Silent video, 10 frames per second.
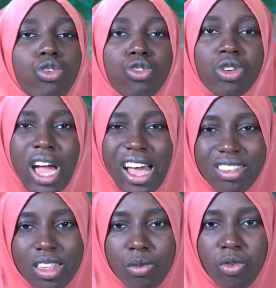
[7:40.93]
you should
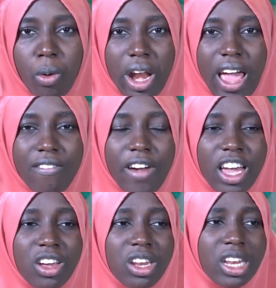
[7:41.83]
ask him for
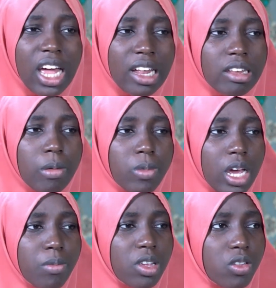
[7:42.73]
whatever you need. And
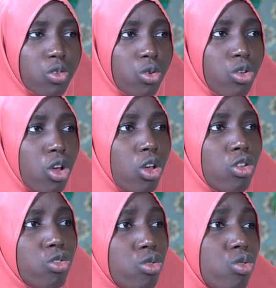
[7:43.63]
sometimes it's good
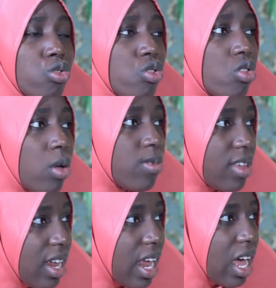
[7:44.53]
to do some
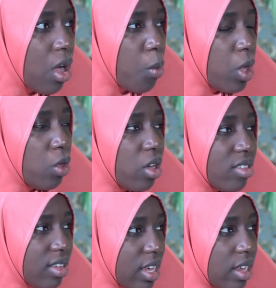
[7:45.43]
sadaqah when you
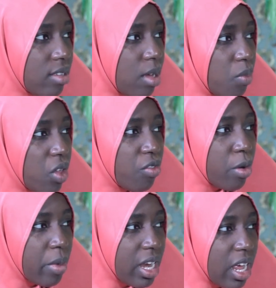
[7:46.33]
are seeking something
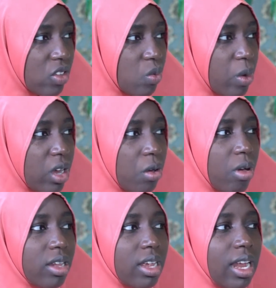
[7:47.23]
from Allah subhanahu
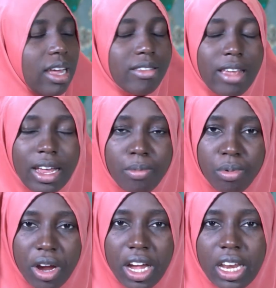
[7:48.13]
wa ta'ala.
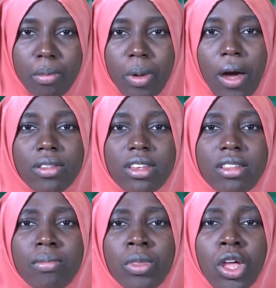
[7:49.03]
Start praying about
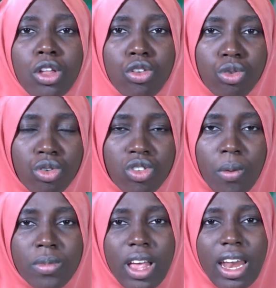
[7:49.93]
it. Do
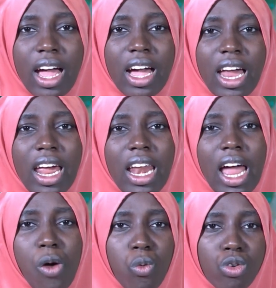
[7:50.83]
some sadaqah,
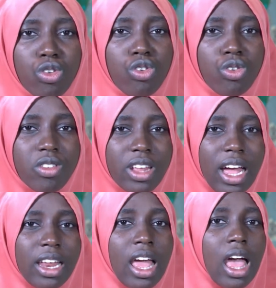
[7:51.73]
and Allah will use
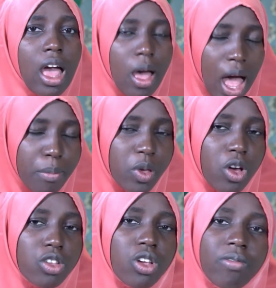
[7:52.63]
that, and
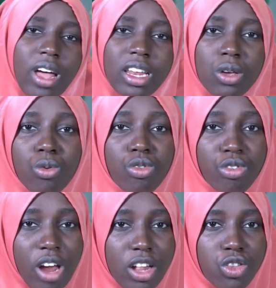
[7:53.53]
because of that, it will
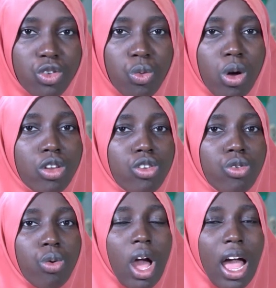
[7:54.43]
grant you what
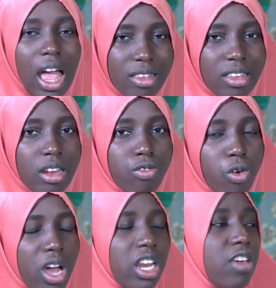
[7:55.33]
you are asking
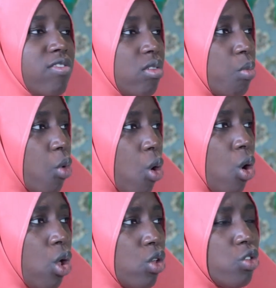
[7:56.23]
for and even
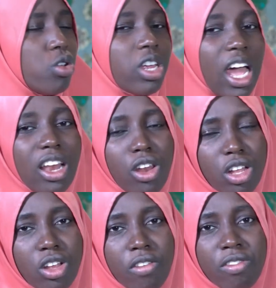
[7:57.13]
more. So there are a
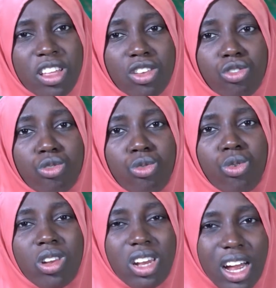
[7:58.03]
lot of things
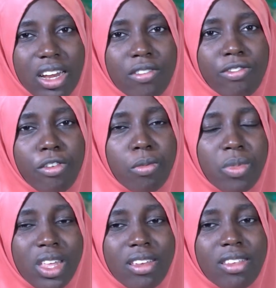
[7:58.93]
to learn
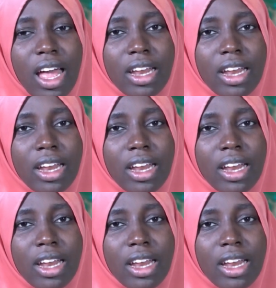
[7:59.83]
from this,